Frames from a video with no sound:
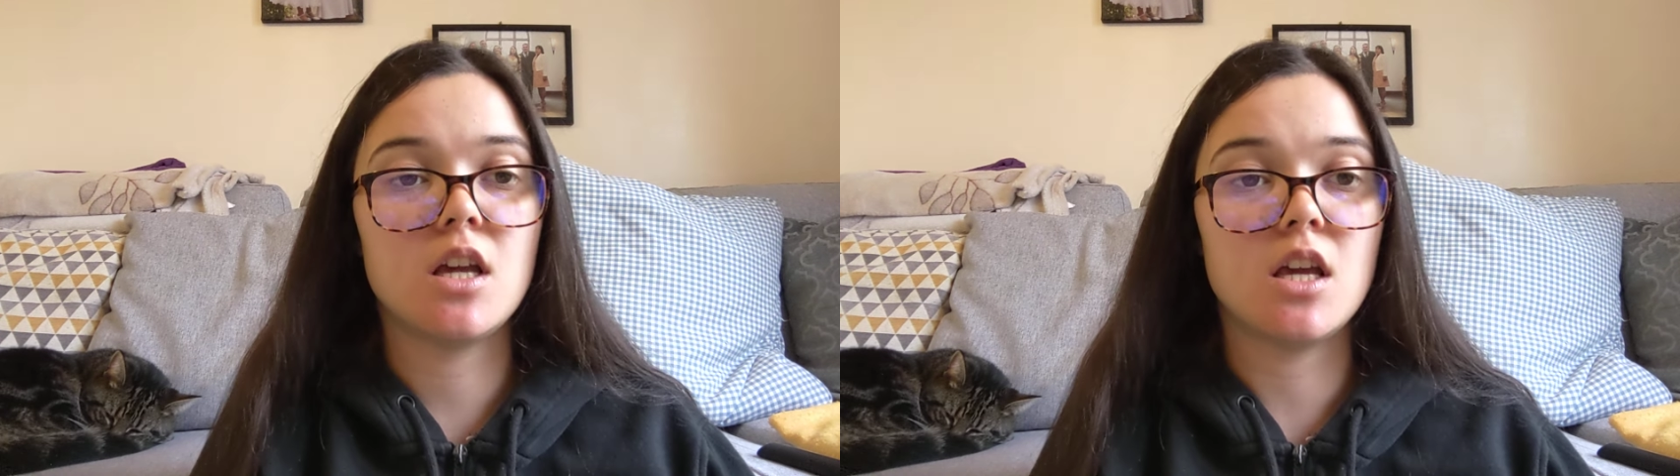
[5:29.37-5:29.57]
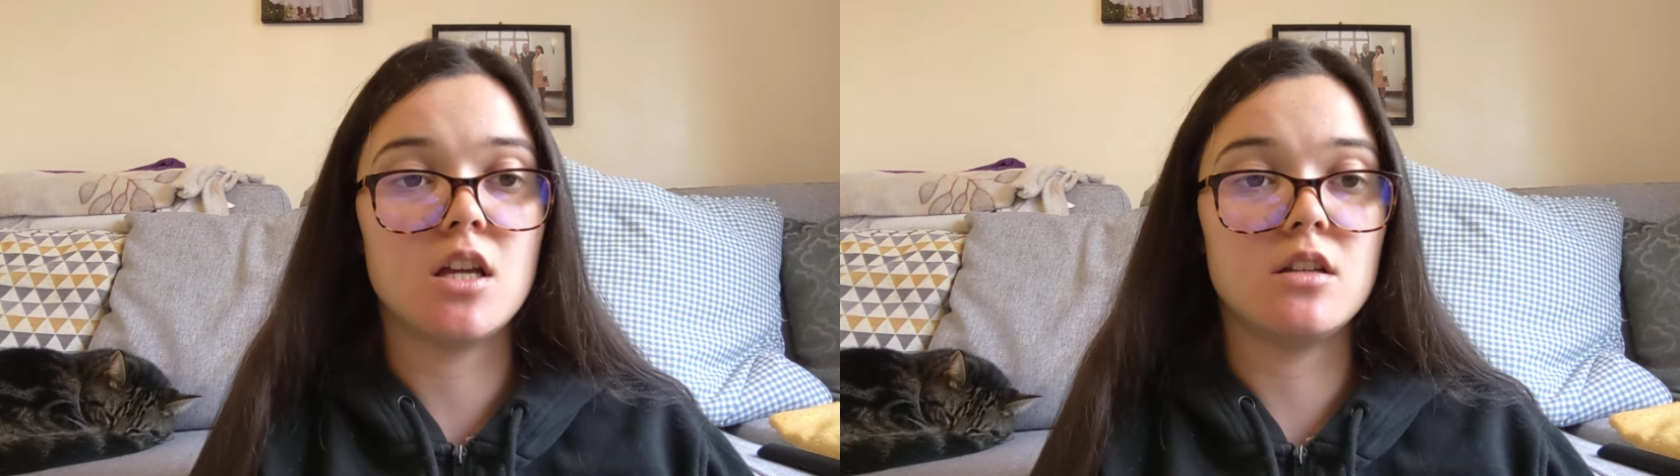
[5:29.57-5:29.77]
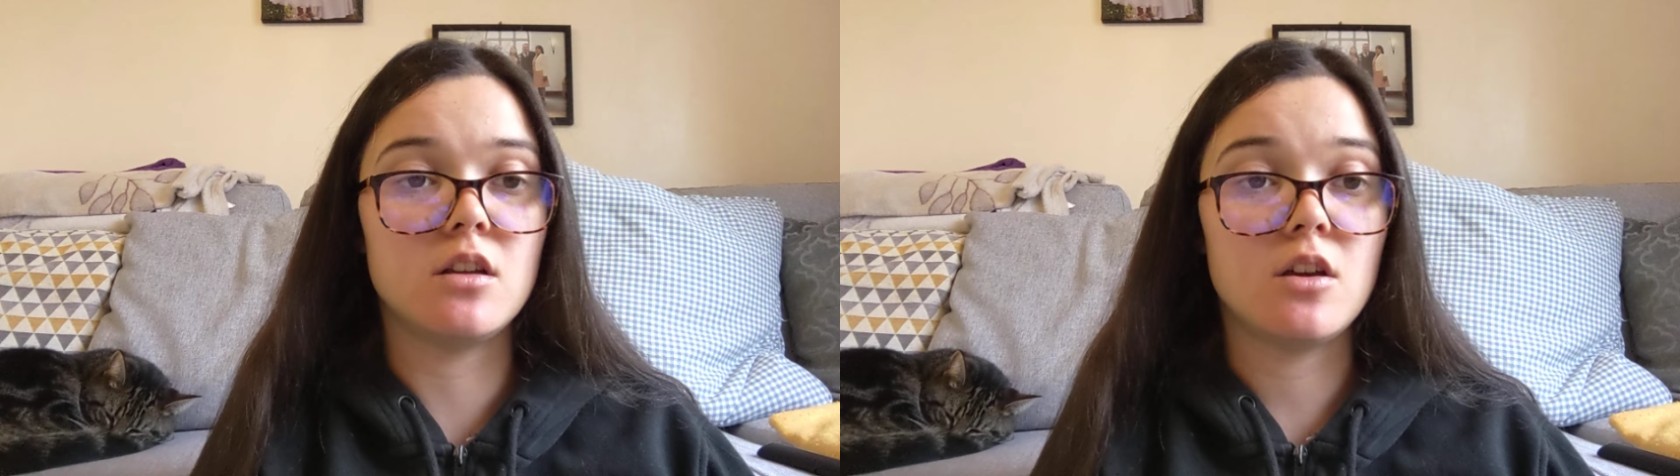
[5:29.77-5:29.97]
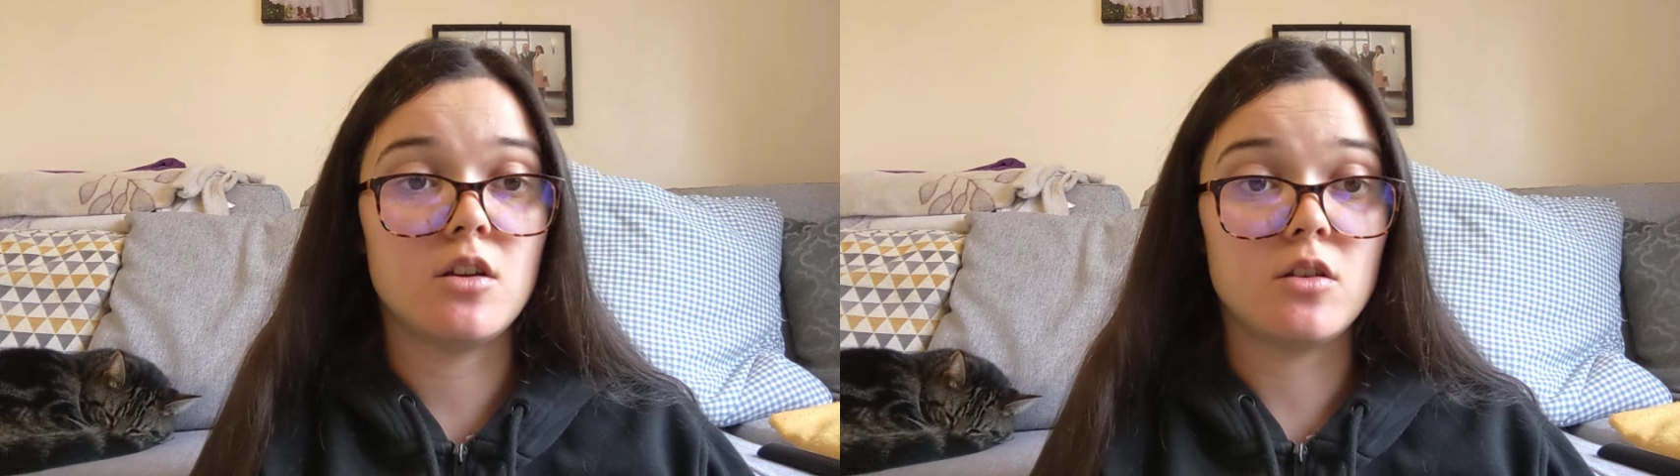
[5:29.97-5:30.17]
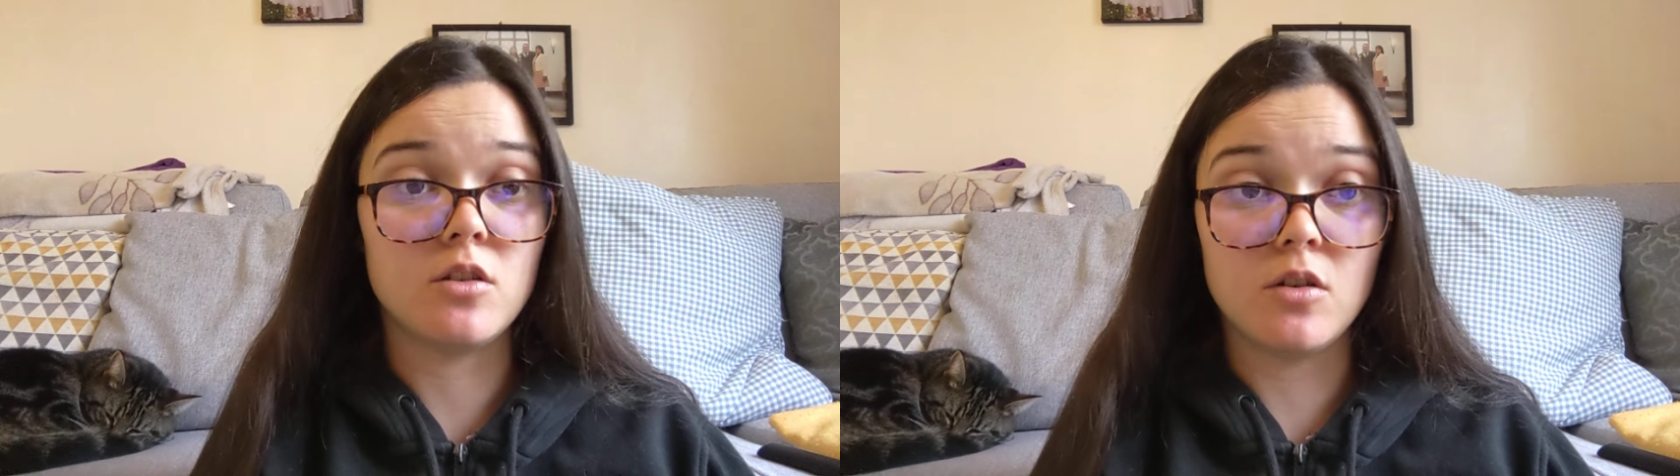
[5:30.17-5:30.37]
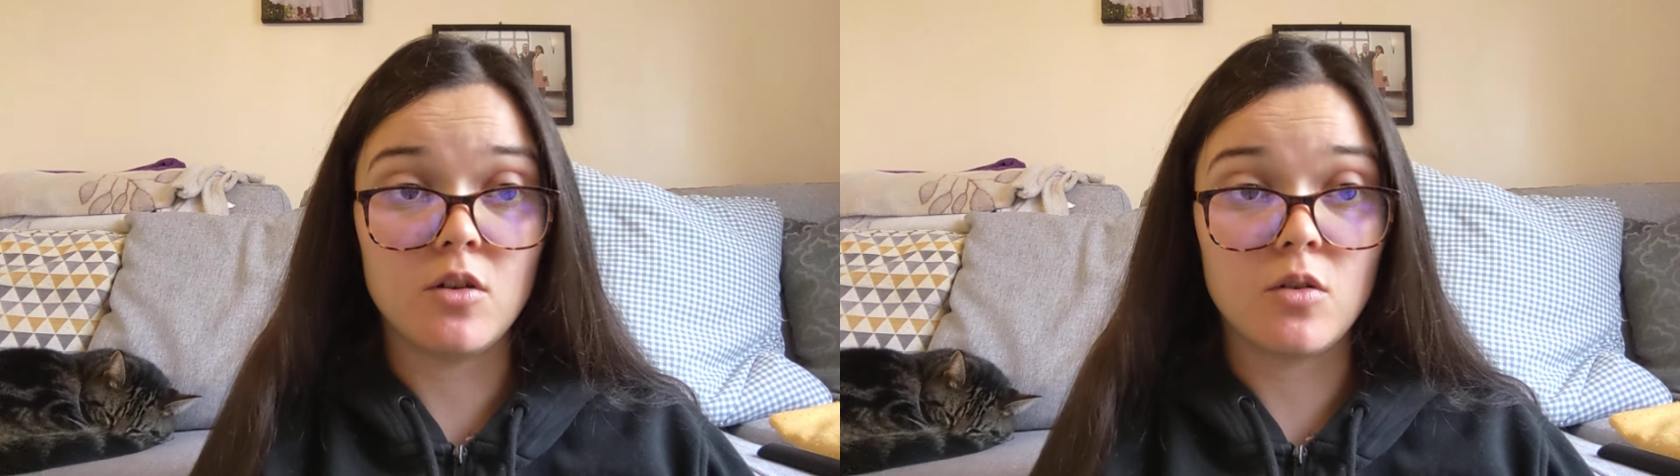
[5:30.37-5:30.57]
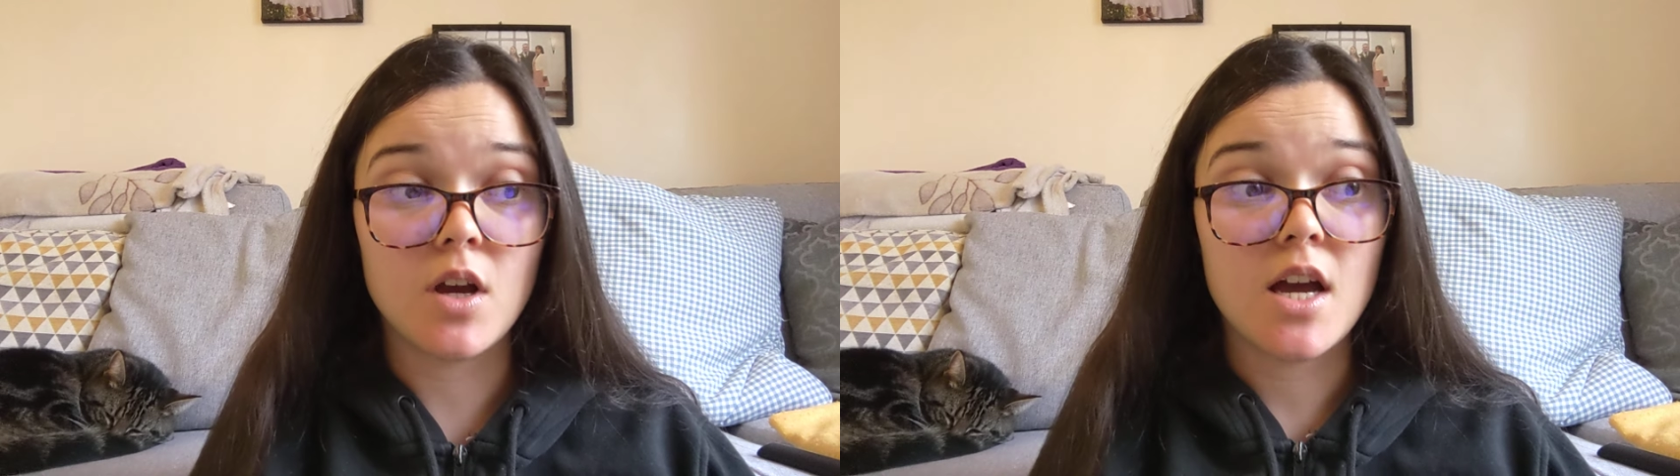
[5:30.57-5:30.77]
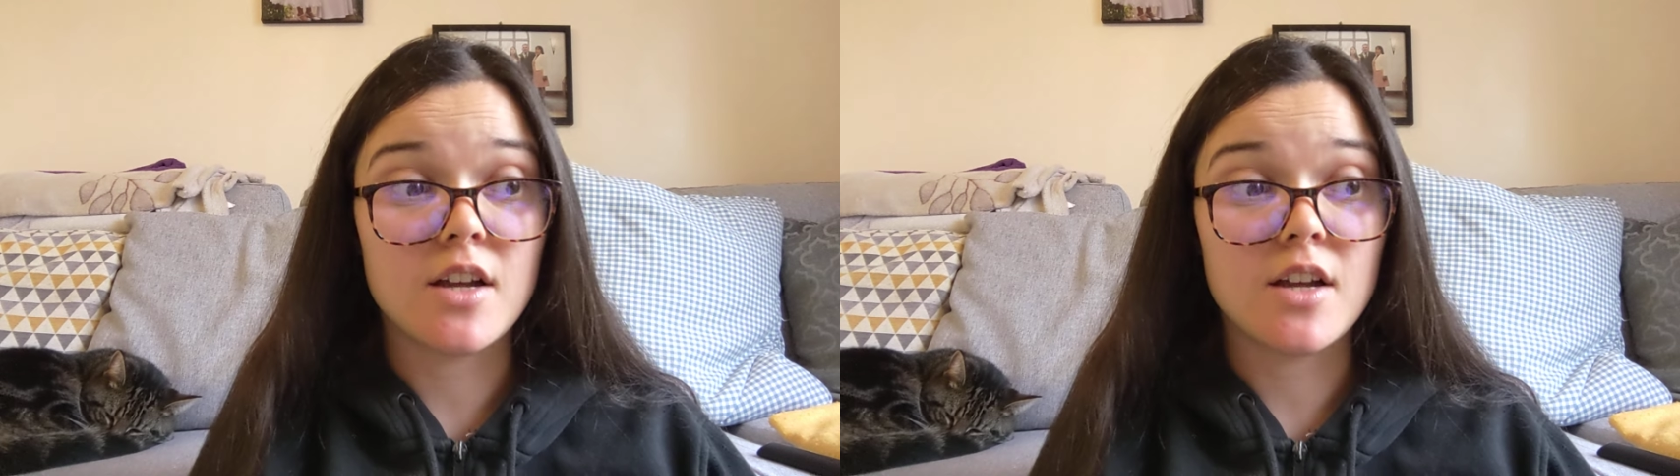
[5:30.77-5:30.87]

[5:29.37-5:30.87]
in you.